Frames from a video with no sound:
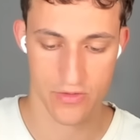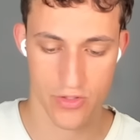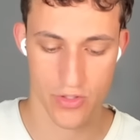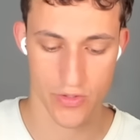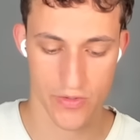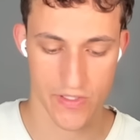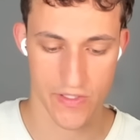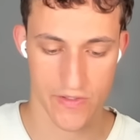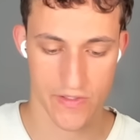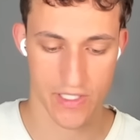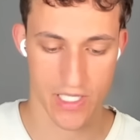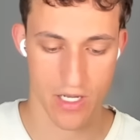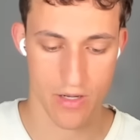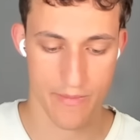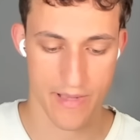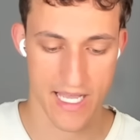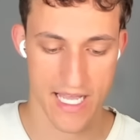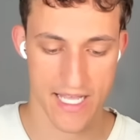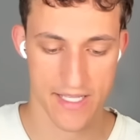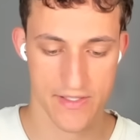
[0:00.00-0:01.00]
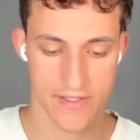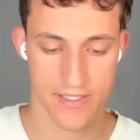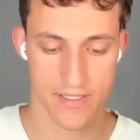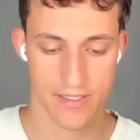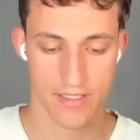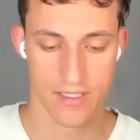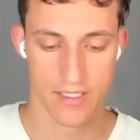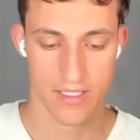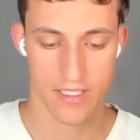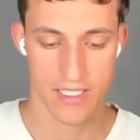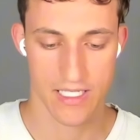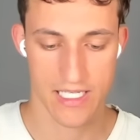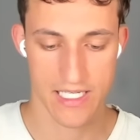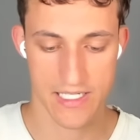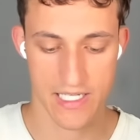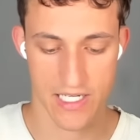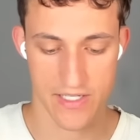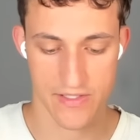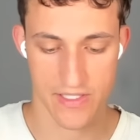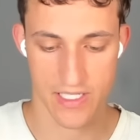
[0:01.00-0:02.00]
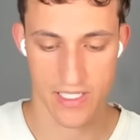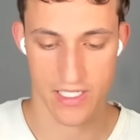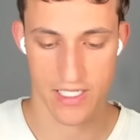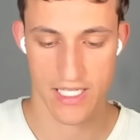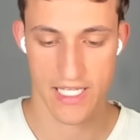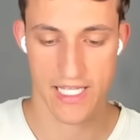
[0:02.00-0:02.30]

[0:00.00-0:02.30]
chooses to go bats. He doesn't.